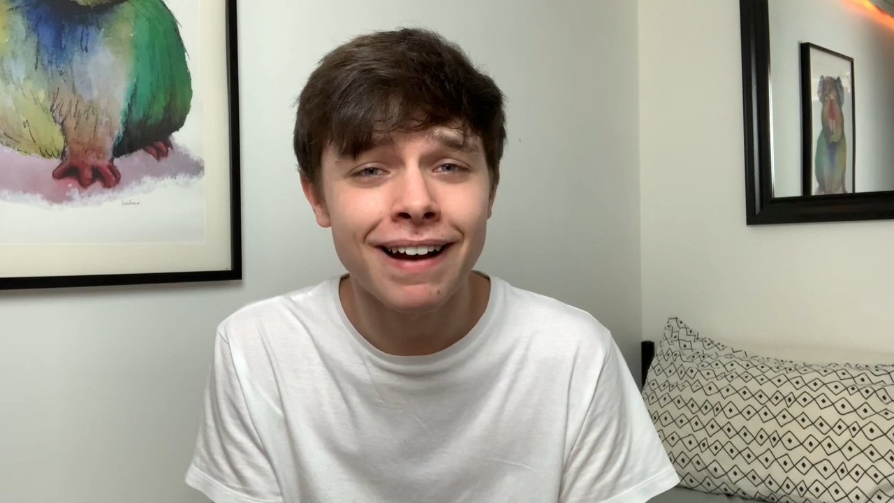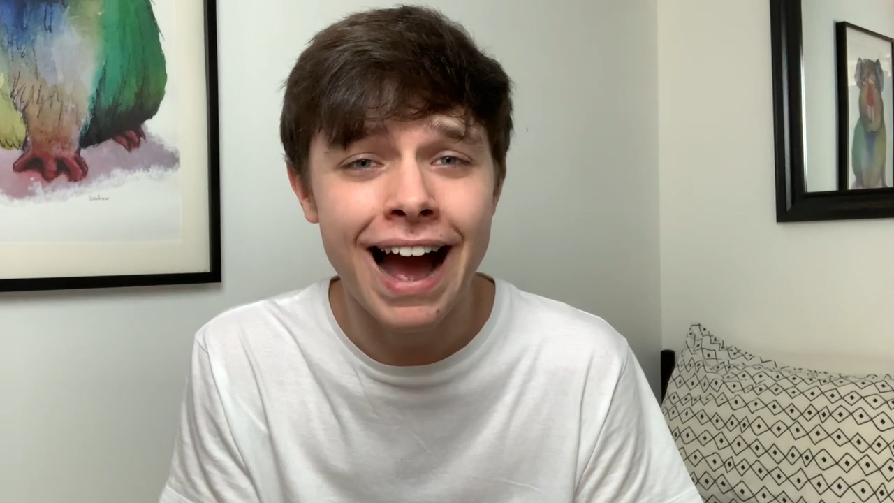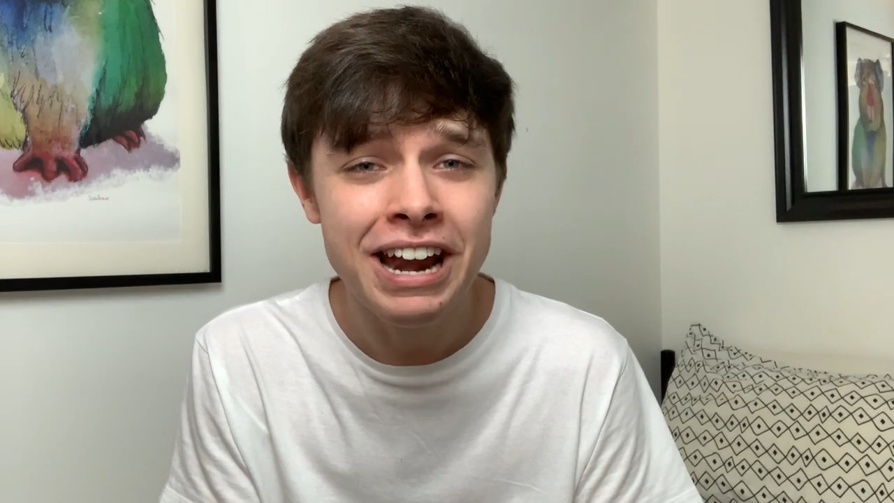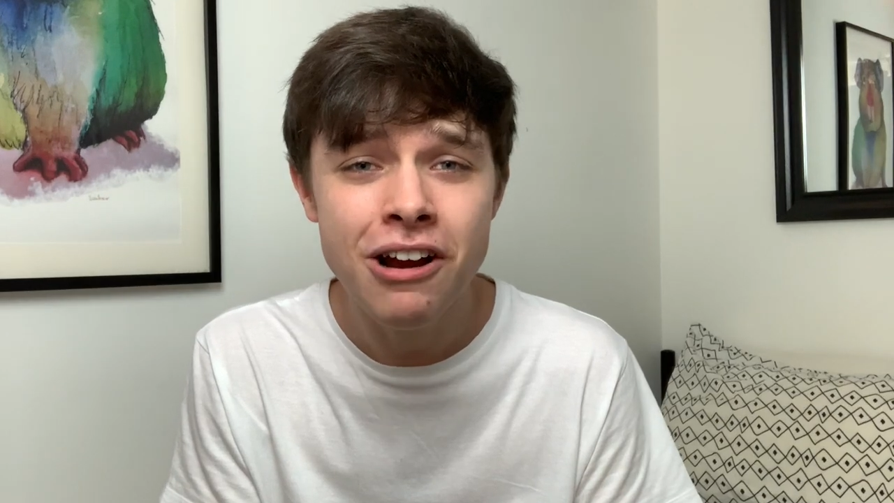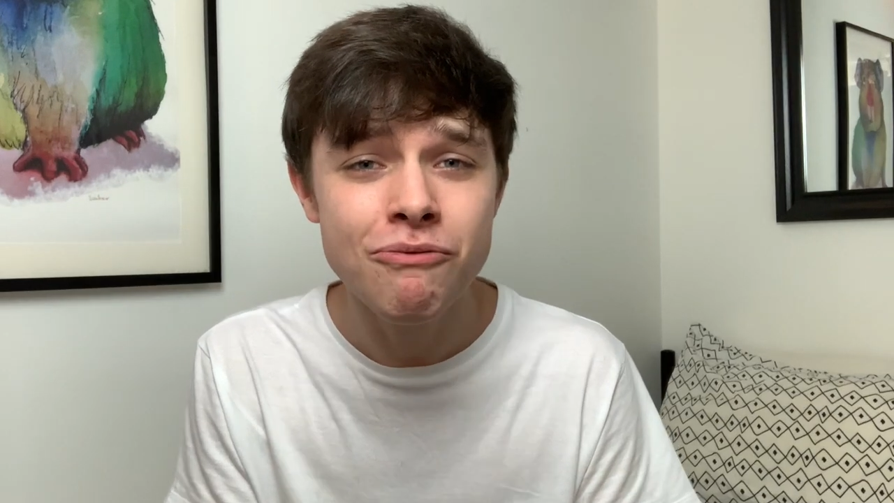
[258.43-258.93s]

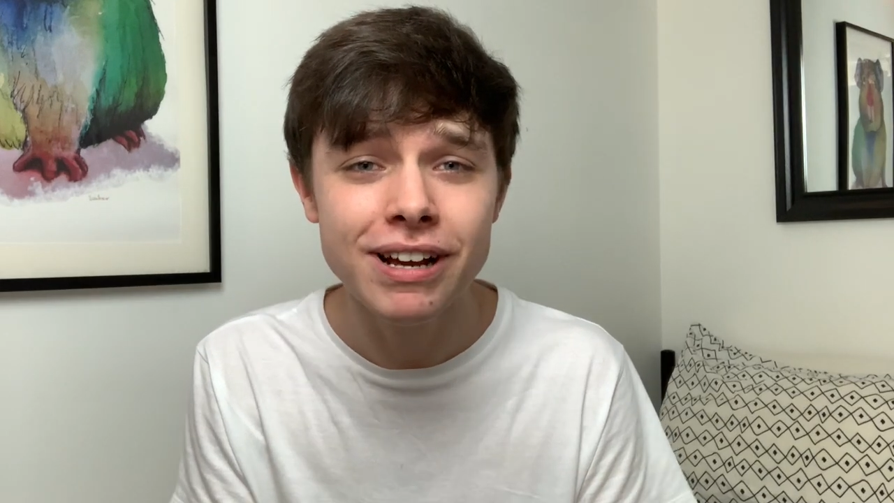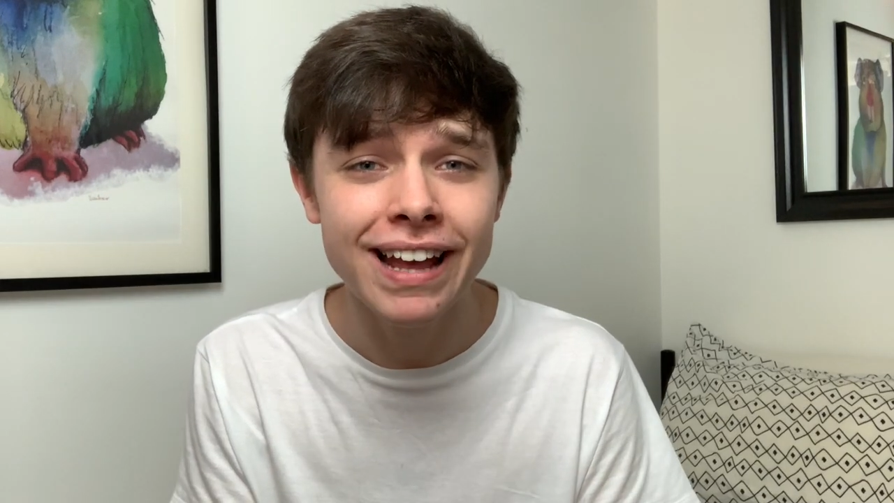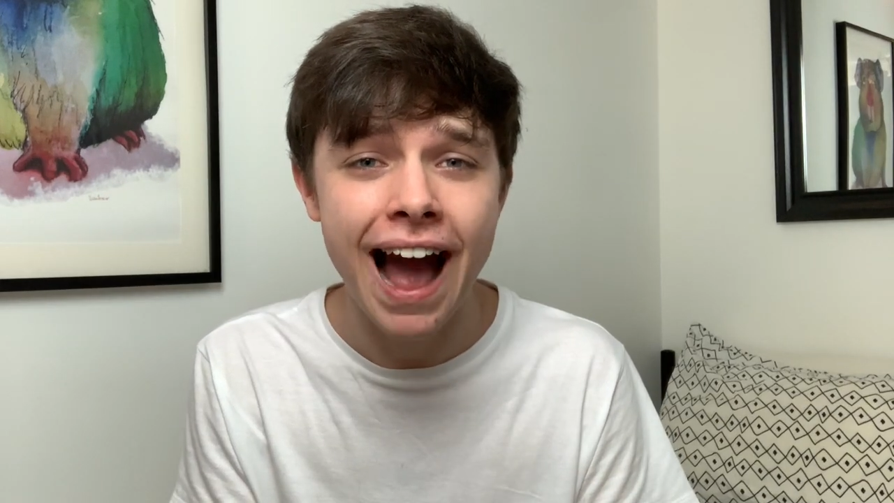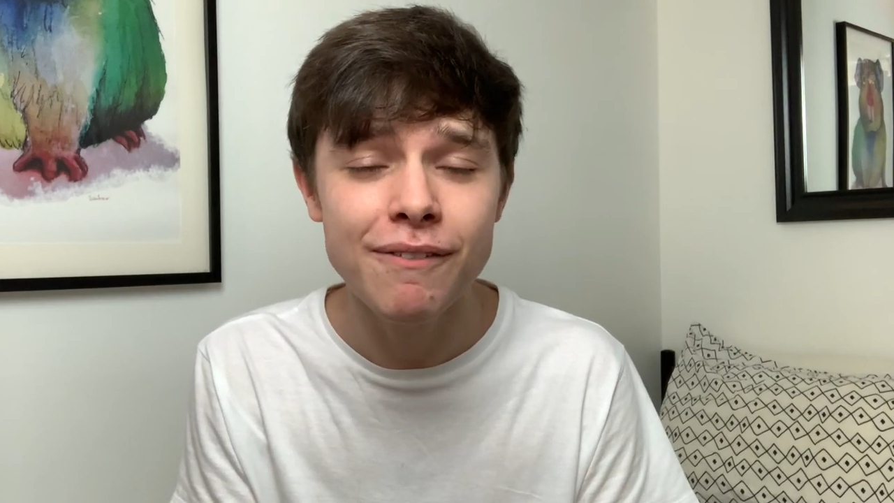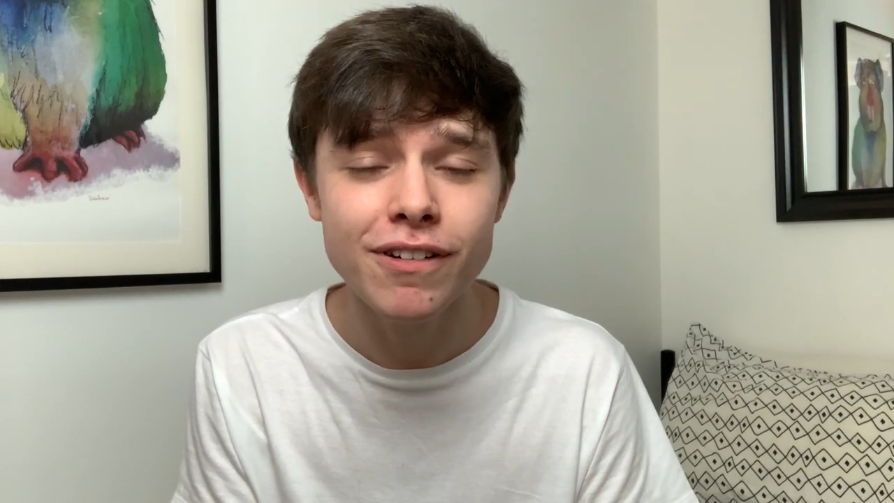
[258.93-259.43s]
I don't
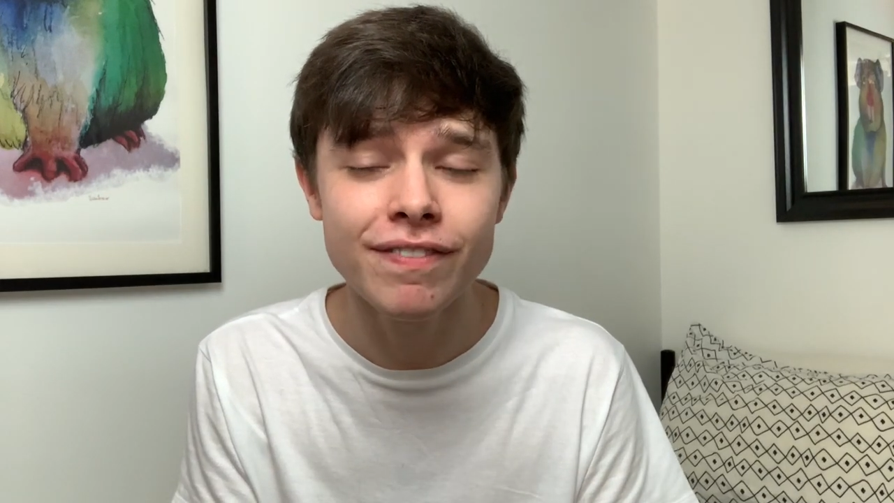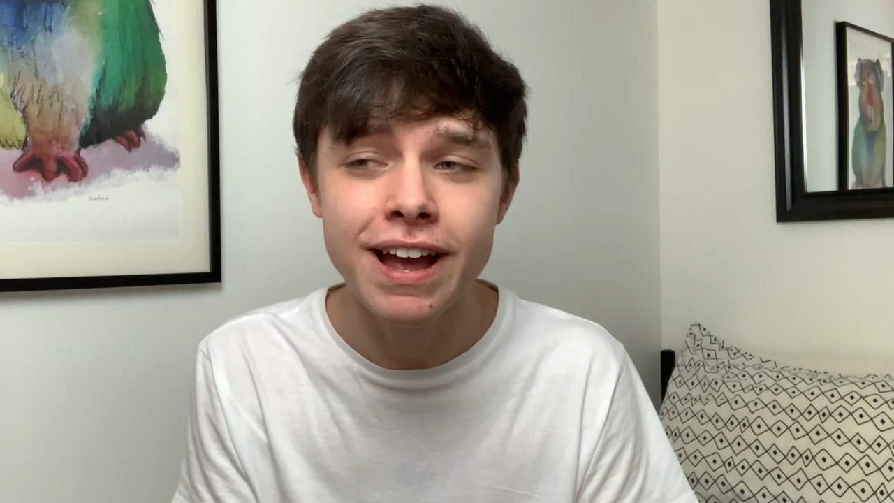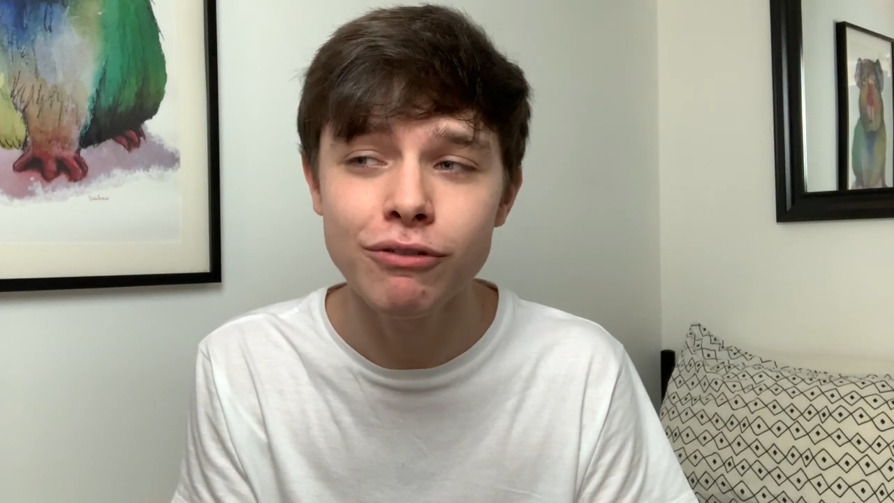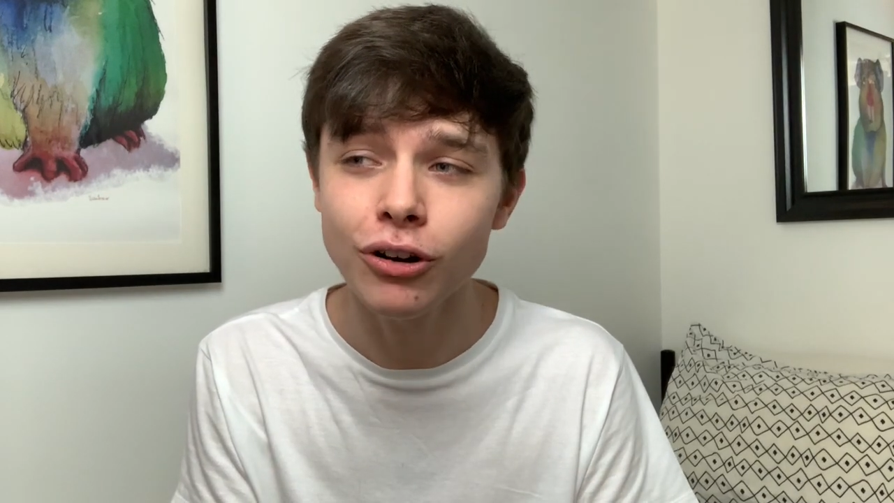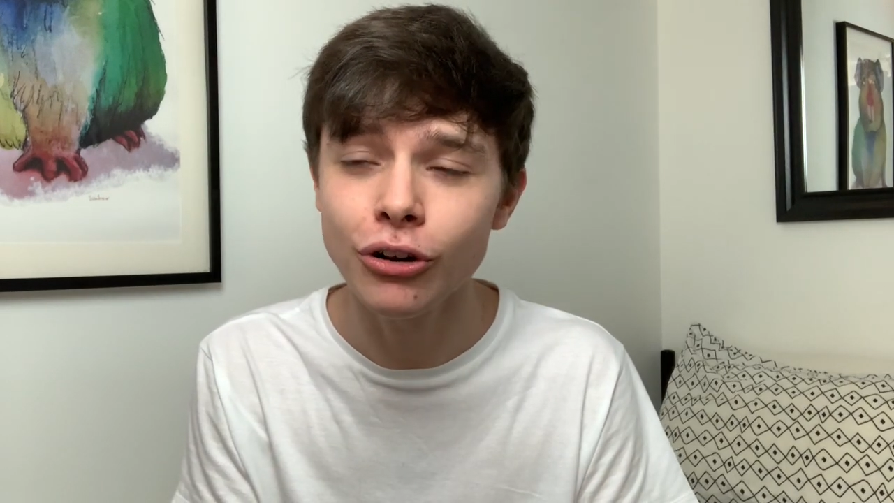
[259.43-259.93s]
really have a
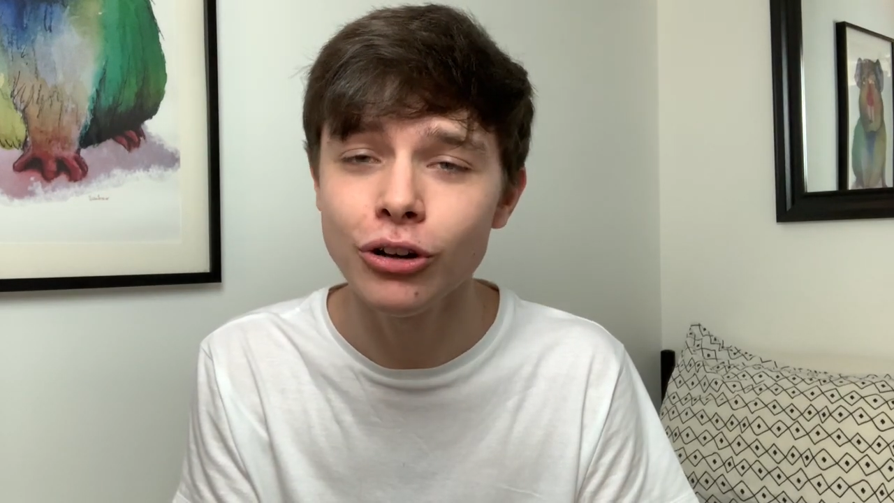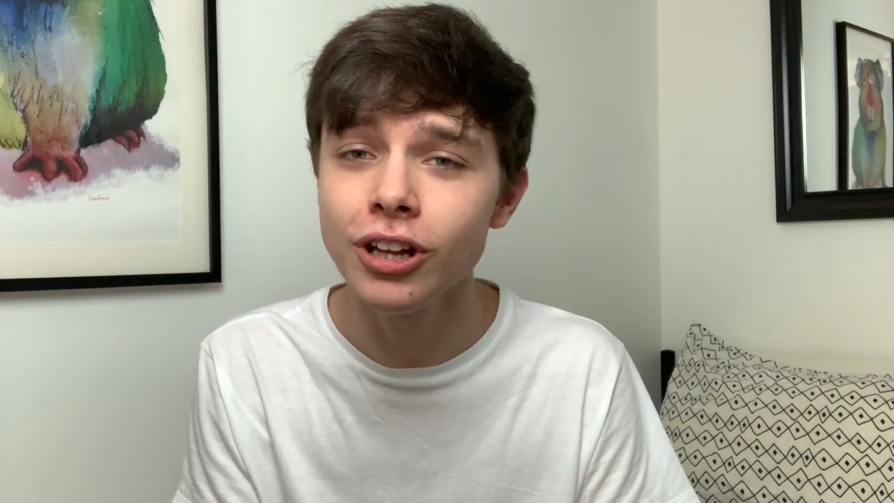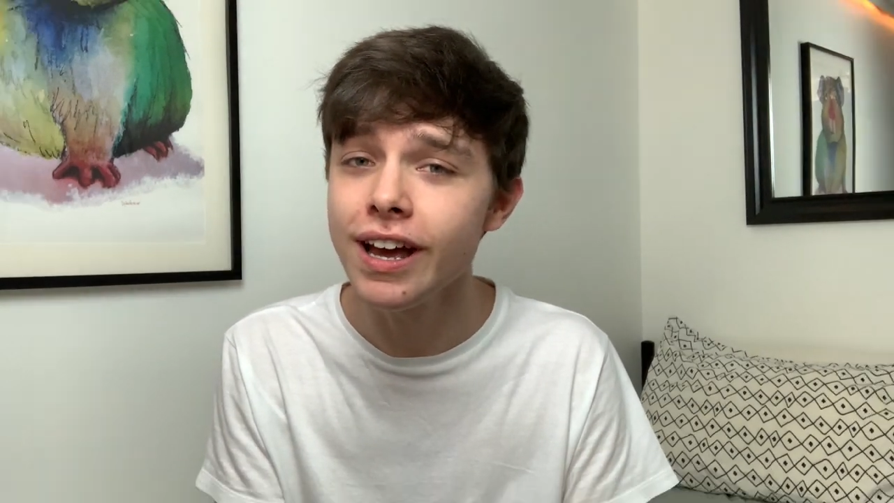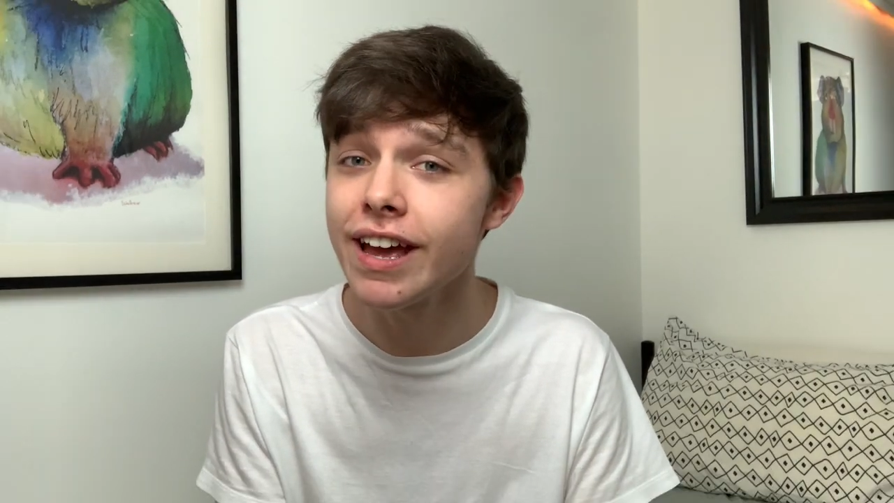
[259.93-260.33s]
favourite colour.